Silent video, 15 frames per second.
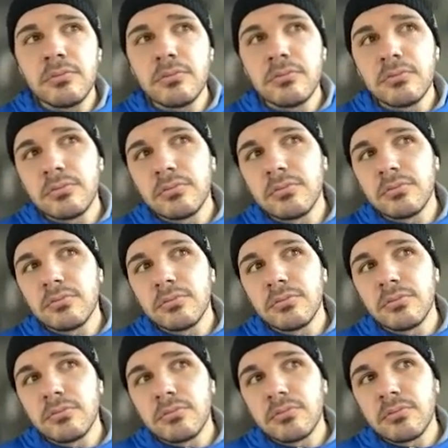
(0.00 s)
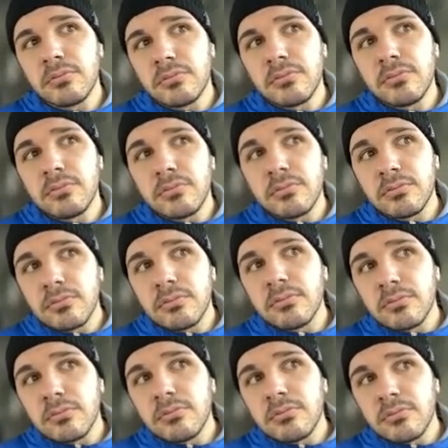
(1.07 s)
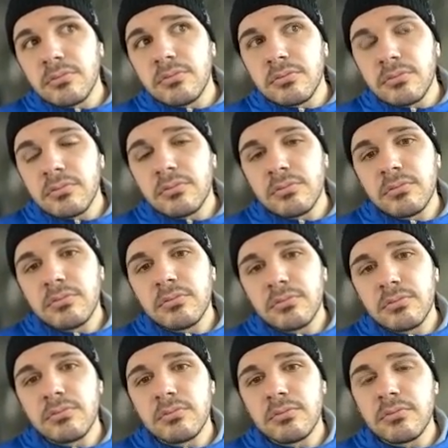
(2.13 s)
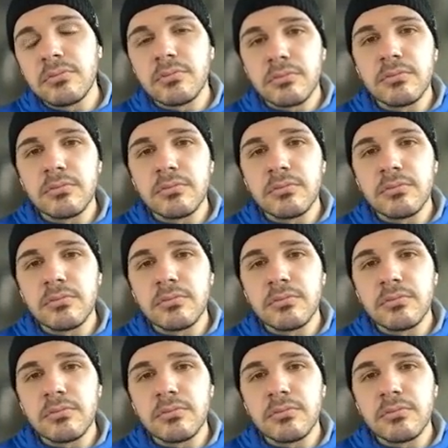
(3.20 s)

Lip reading: (not speaking)